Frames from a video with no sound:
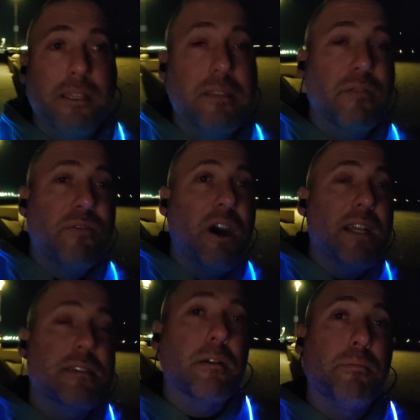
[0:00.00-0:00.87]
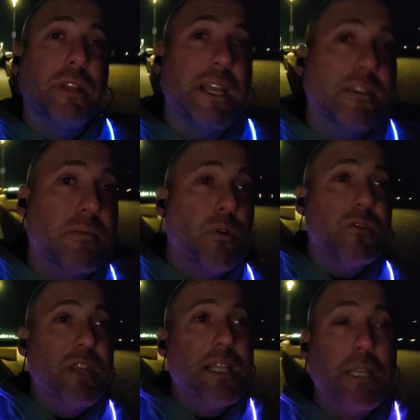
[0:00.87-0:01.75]
is to find some place,
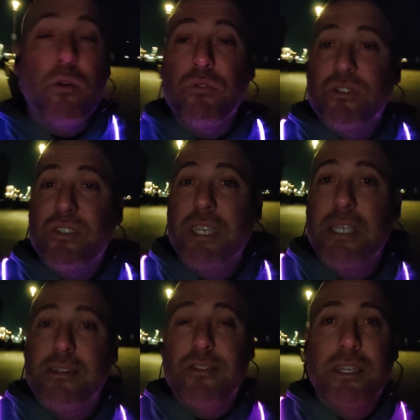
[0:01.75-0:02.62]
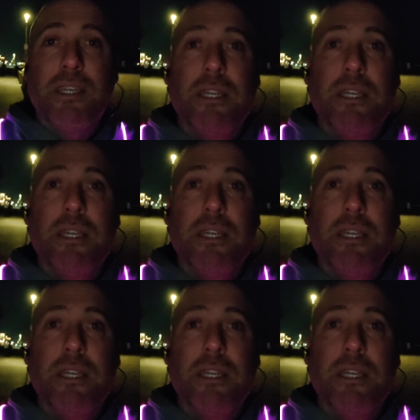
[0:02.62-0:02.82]
most likely overseas,